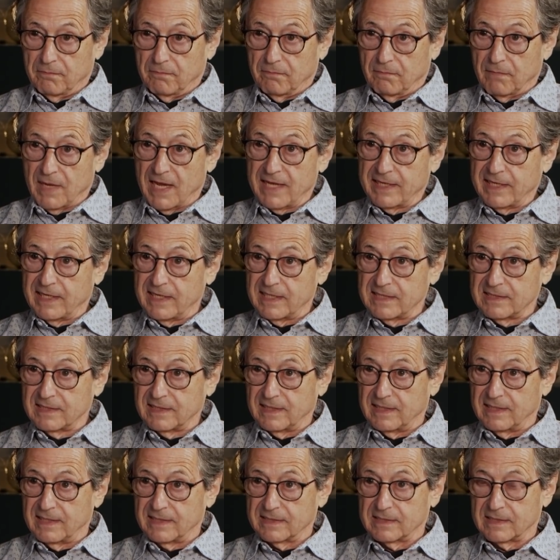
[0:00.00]
my guess
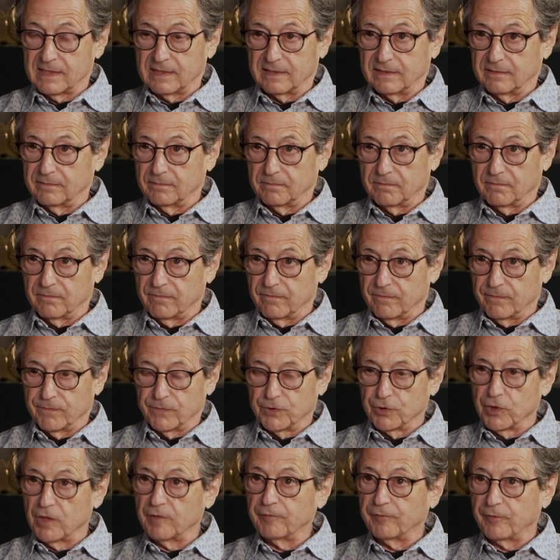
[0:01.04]
is
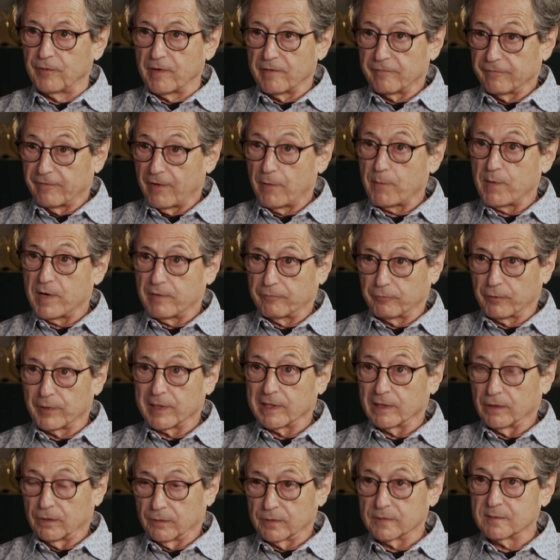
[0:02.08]
not for a very, very
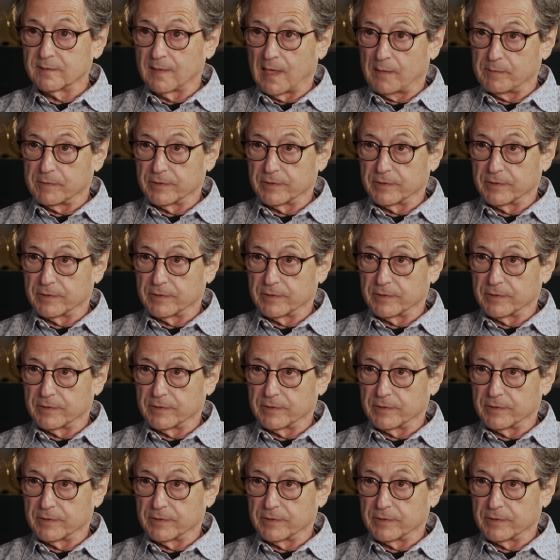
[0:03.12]
long time.